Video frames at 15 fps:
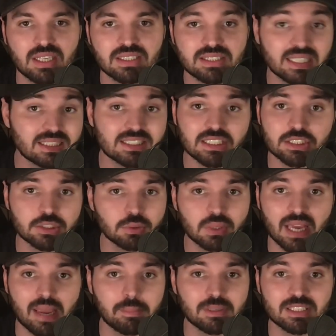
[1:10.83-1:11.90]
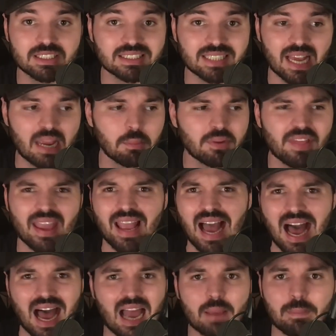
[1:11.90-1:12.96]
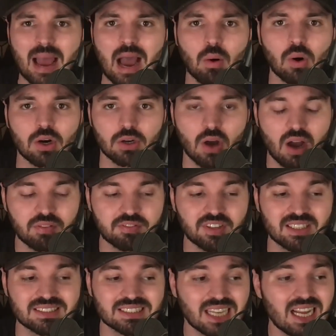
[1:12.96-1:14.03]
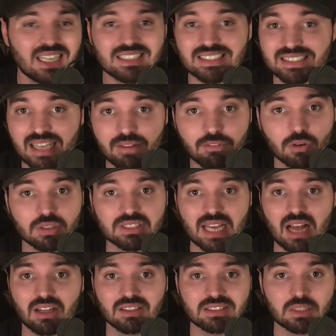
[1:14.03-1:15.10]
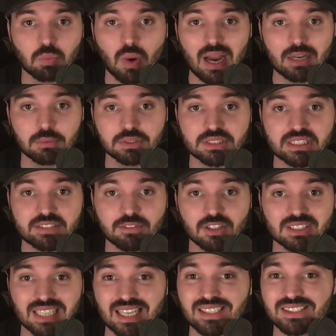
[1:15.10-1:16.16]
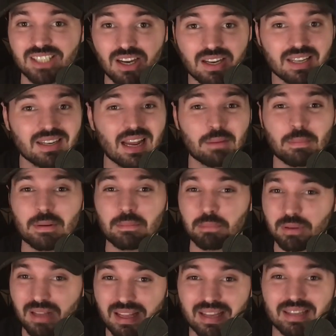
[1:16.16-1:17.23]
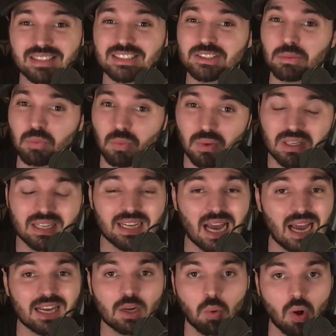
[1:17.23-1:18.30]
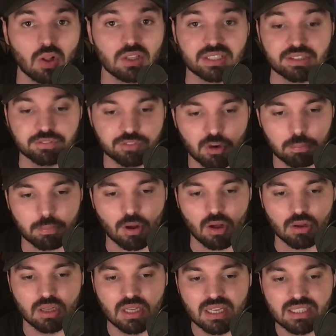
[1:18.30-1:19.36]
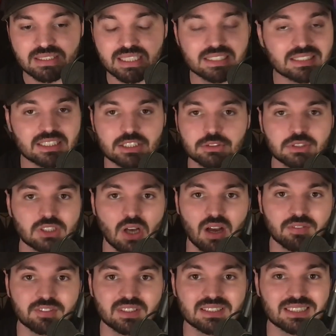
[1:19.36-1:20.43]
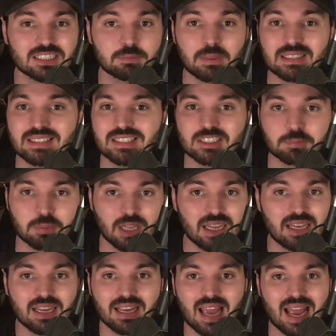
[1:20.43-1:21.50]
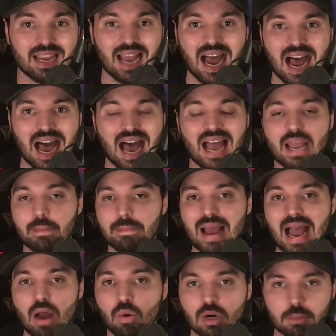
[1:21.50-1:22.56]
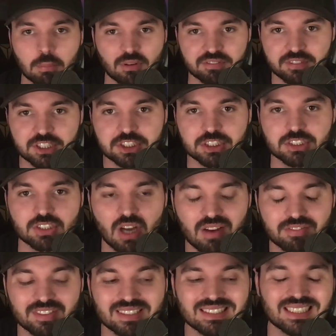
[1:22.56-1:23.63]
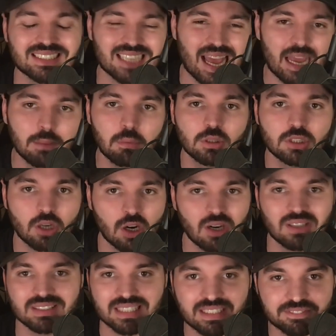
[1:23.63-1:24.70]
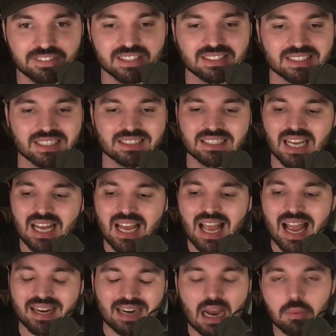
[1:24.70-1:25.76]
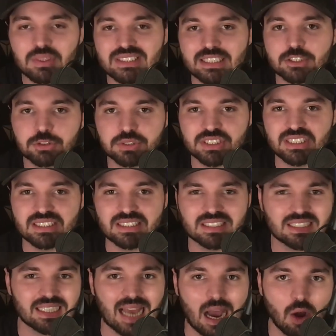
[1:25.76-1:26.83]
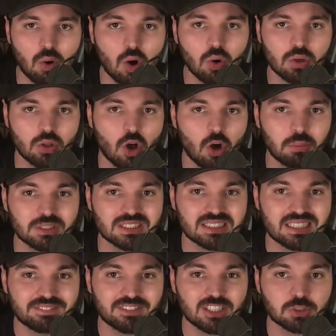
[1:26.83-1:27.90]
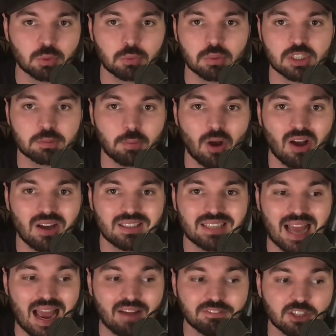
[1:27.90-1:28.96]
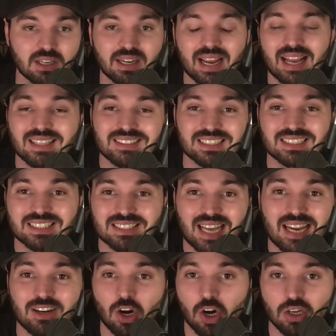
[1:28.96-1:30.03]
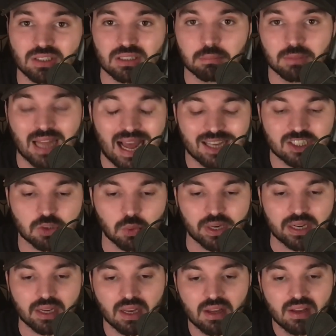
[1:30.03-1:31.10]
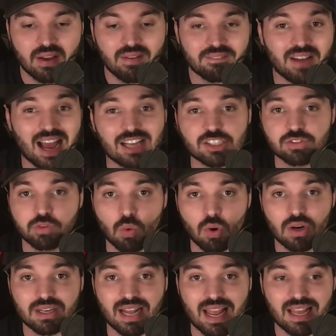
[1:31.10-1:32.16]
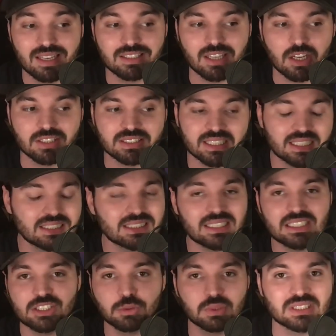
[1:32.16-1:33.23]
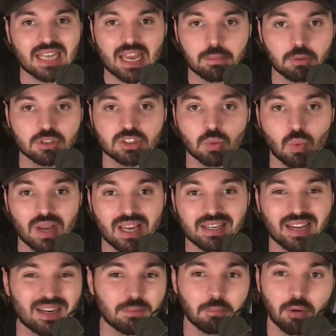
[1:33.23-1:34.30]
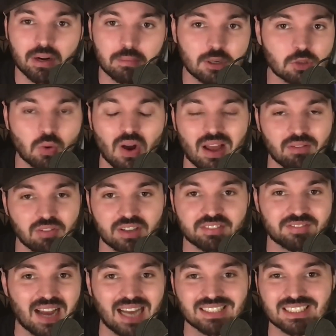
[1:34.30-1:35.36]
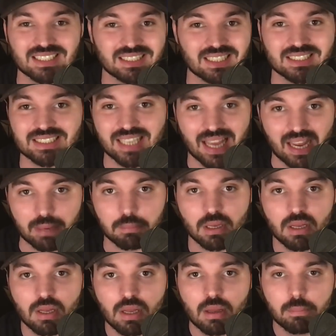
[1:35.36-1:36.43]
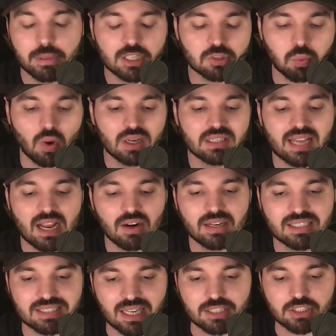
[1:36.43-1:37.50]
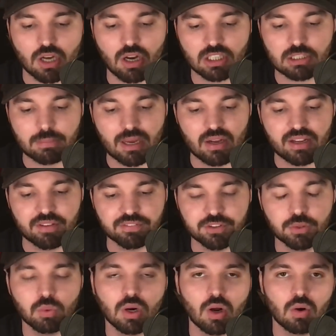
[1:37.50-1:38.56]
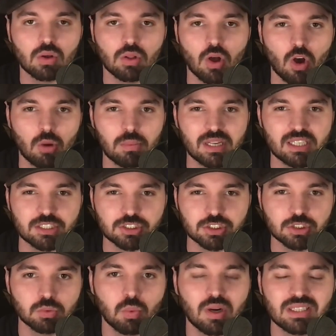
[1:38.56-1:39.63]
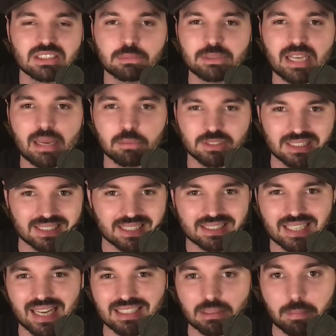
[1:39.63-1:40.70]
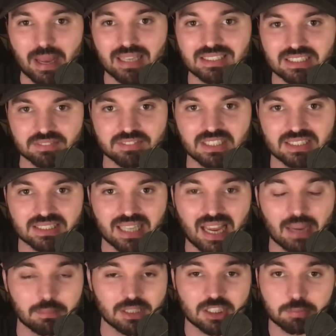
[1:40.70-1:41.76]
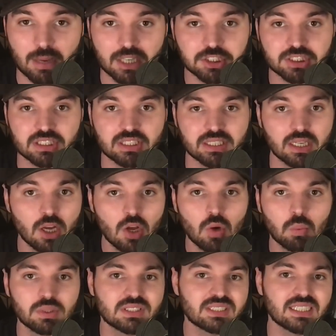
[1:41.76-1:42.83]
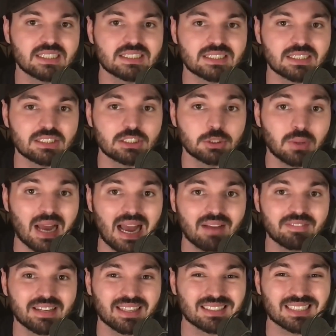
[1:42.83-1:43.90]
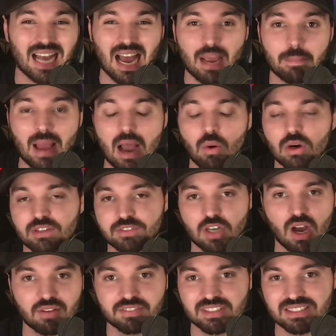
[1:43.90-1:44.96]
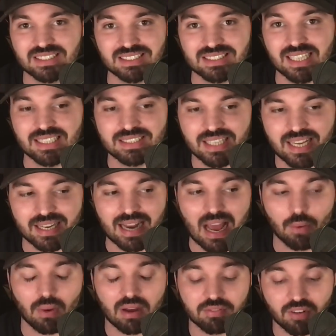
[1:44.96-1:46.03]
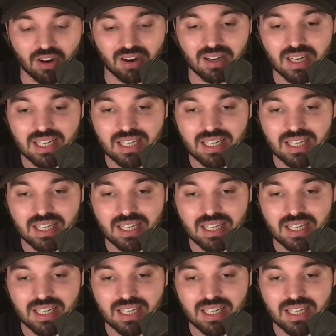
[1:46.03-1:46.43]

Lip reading: TCU came into this game with a high-powered offense, several talented wide receivers, and Duggan had been playing some really high-quality football. TCU's offense has been displaying a high-powered, proficient offense that's able to hurt defenses, and I was interested to see how Oklahoma's defense would respond after Kansas State hurt them last week. Fast forward, and TCU was able to win in pretty much every facet of this game. Because one of the areas I talked about, if you were Oklahoma, is you wanted to be able to dictate the pace of this game, especially with TCU having as high-powered of an offense as they did. However,